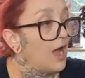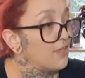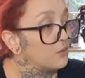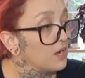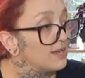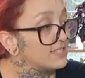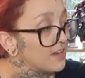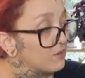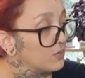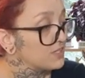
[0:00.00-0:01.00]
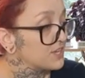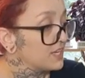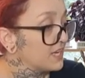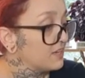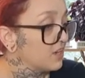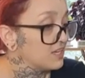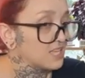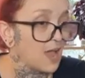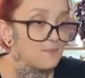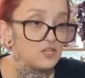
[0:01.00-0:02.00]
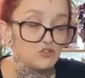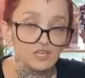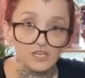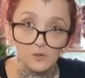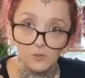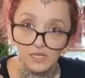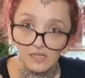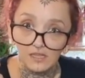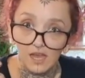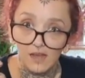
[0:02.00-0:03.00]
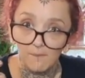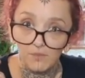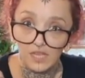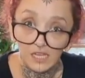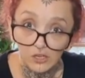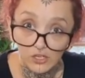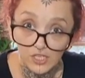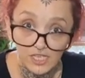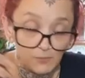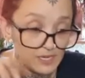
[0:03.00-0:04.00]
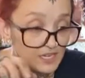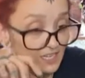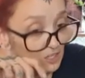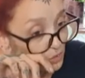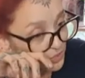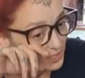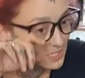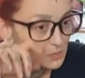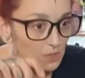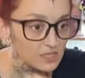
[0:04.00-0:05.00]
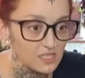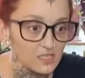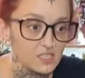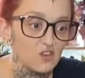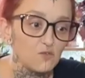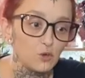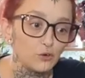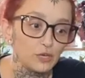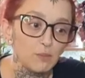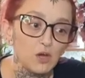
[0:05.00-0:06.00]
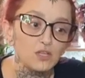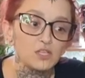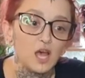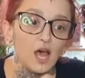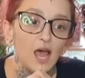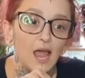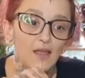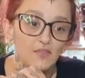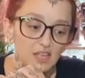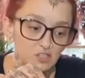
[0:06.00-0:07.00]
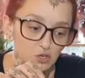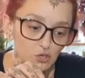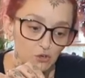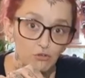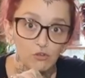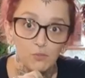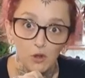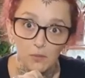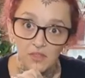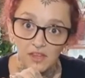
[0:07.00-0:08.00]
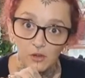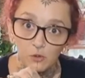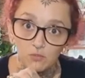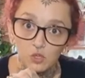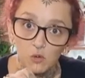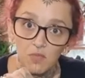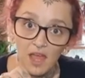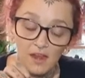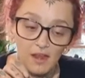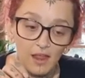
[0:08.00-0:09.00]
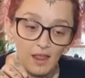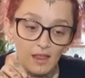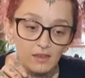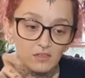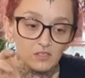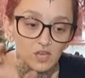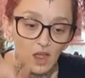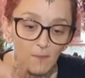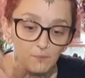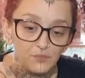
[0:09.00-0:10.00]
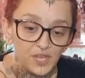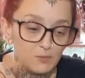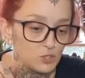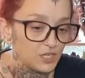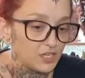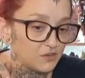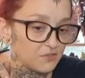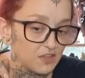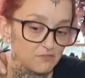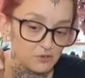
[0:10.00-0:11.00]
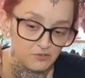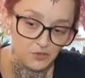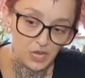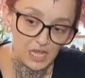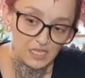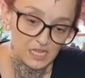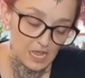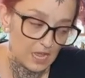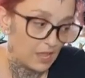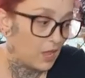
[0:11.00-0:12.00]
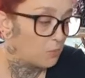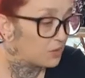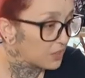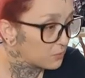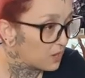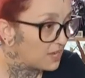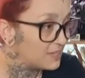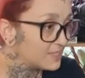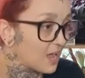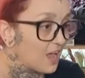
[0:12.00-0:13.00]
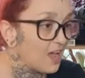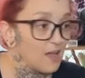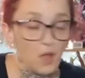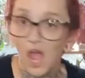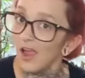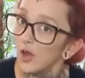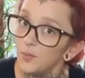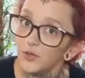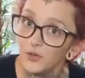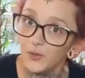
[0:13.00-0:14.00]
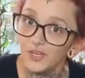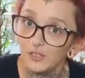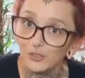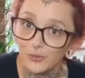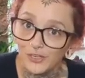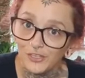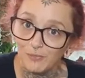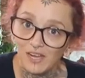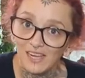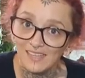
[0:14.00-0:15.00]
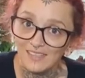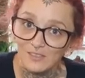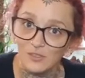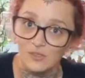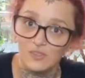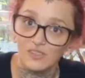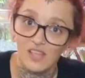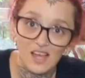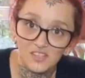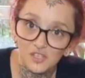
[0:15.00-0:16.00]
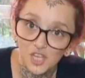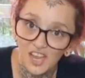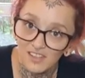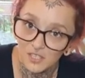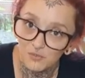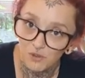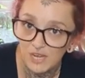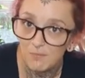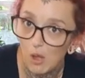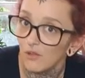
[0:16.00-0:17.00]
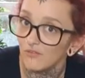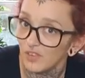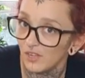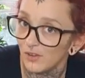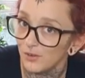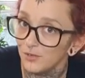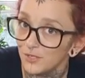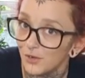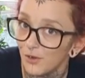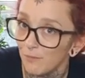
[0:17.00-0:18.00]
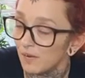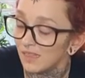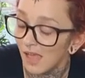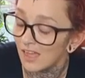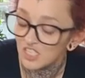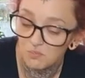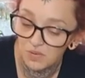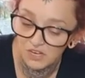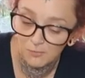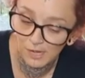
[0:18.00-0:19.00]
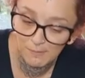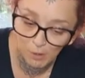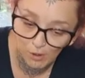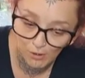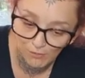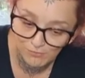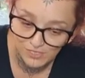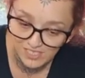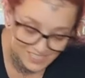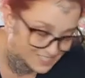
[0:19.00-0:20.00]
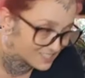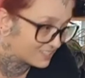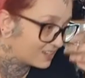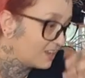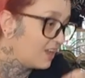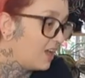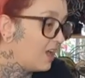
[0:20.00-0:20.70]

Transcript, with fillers: Otherwise, everyone's going to get a nice happy drink with um, the eco seaweed, including these ones in the self-watering pots, and that's going to go through the bottom and they're going to absorb that and um, keep drinking off that for a few days. But otherwise, uh, I hope you enjoyed my little last chance repot video, so my last big repot of the season.